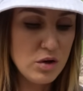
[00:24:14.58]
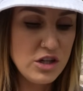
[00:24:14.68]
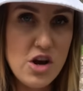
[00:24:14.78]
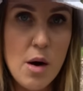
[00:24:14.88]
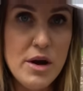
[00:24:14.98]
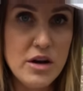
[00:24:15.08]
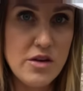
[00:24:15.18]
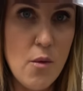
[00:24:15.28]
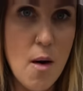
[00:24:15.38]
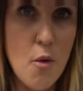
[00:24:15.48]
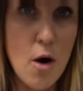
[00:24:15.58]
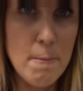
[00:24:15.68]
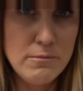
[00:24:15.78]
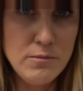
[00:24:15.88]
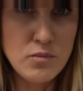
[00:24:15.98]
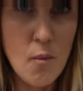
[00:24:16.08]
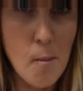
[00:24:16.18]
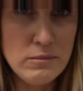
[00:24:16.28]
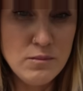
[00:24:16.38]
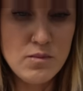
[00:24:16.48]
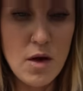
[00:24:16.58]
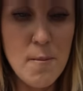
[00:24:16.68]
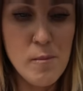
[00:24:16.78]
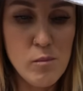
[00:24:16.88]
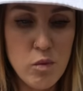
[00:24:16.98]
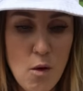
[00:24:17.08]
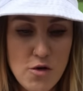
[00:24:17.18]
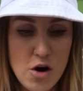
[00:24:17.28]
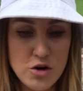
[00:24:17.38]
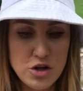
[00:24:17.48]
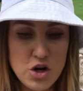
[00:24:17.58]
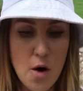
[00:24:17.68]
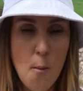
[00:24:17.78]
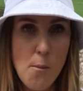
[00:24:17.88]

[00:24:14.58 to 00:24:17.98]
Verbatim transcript: please tell me because I want more. Mm. It's hard to show.